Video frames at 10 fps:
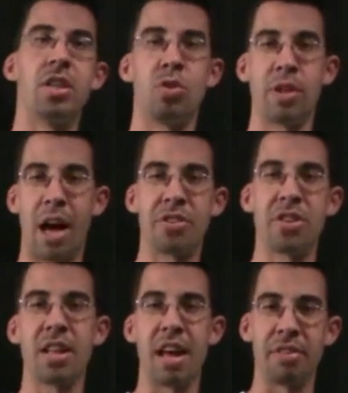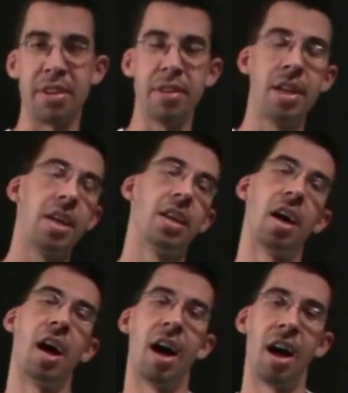2011,
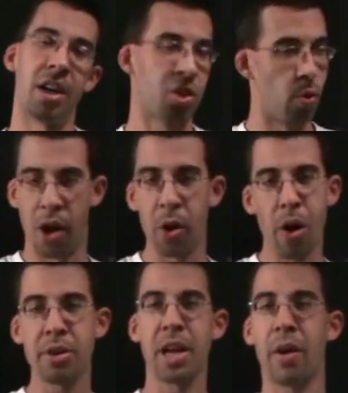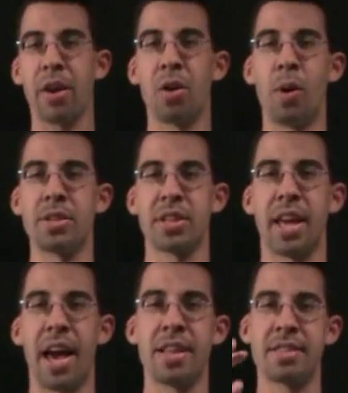uh, Toronto, Ontario, once
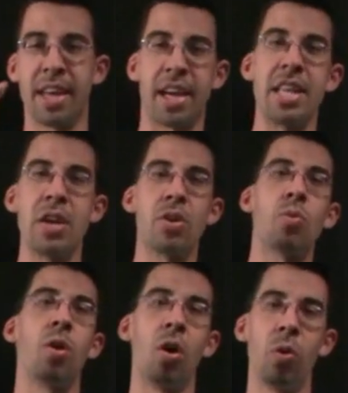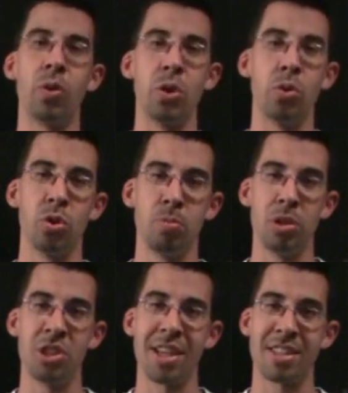again, second year in a row, YouTube
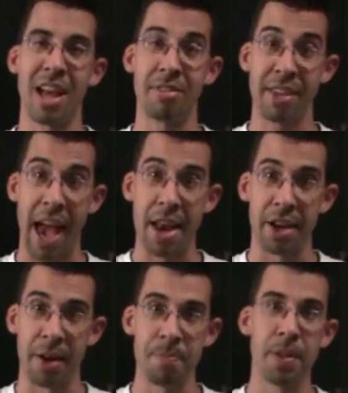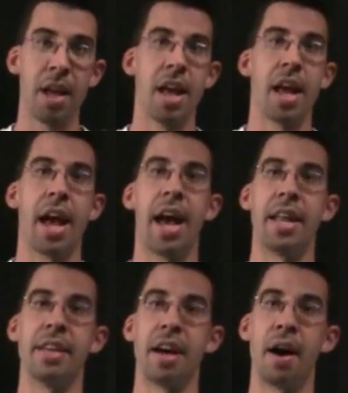DJs Live Canada.
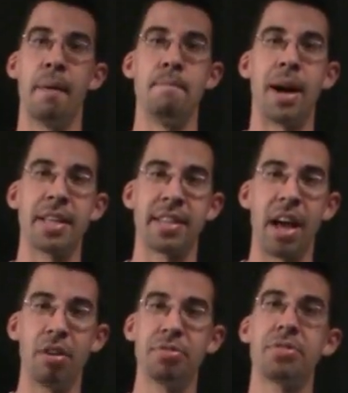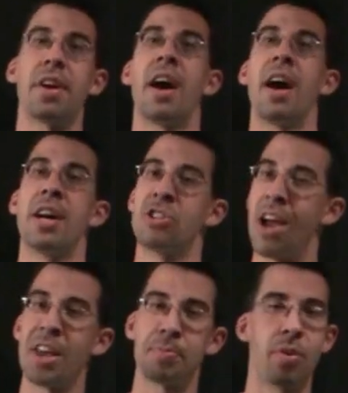And uh, myself, uh,
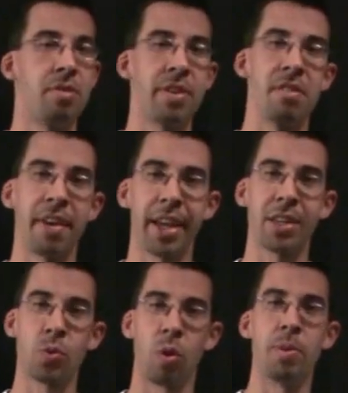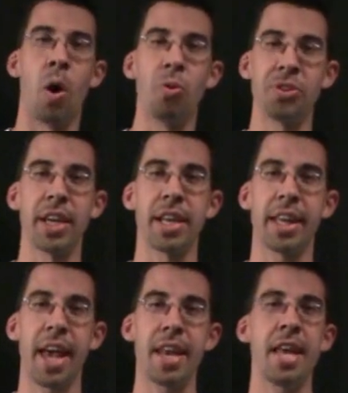Jasper, and Vinnie Vegas will be hosting it
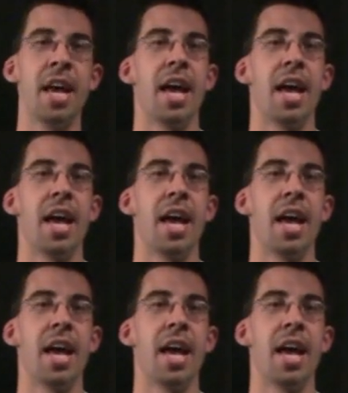again.